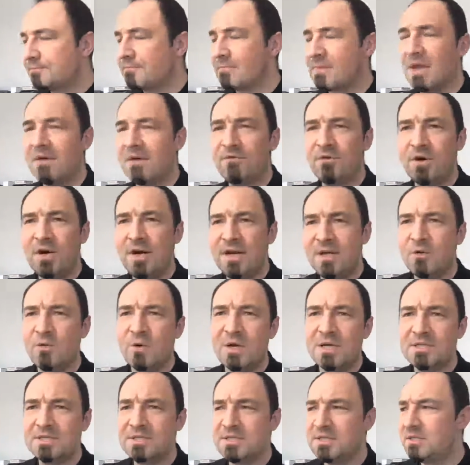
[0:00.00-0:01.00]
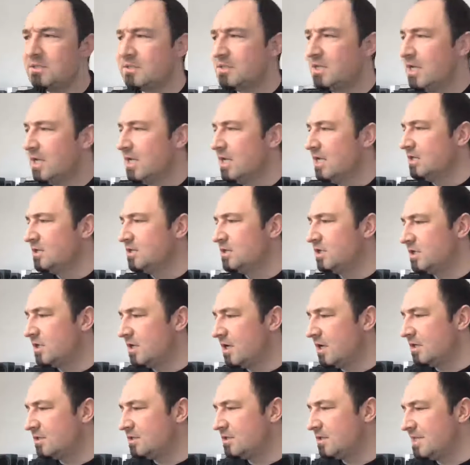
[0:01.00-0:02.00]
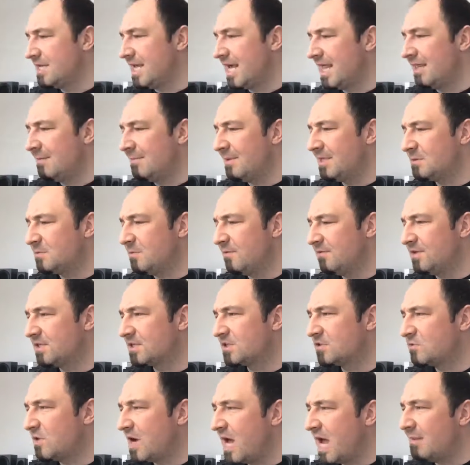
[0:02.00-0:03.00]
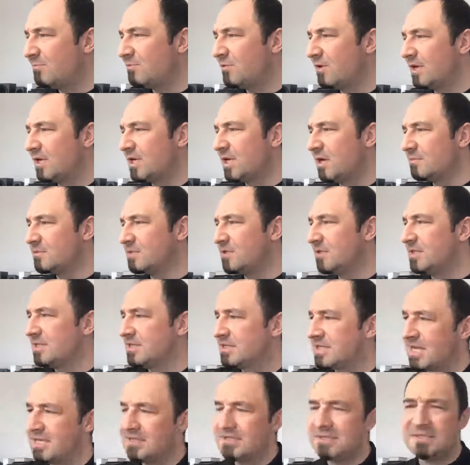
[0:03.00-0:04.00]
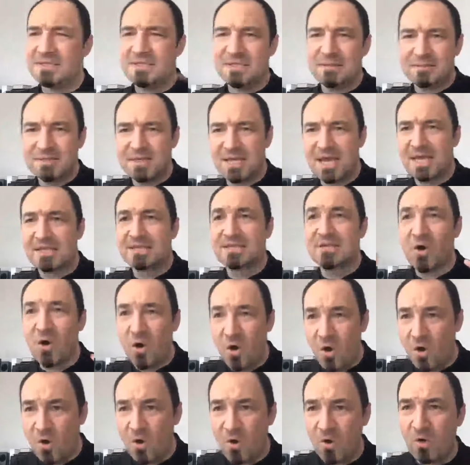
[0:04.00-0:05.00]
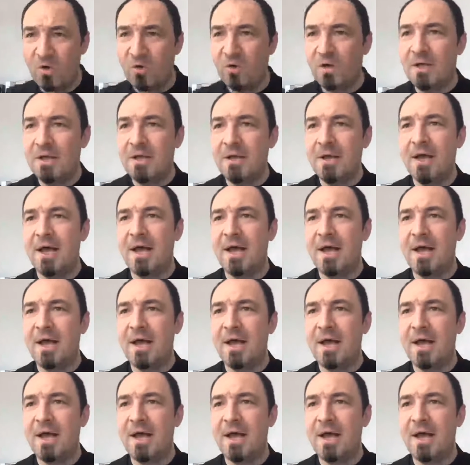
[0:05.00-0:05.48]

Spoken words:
If there are any questions to the elements we've described when it comes to design systems as a whole,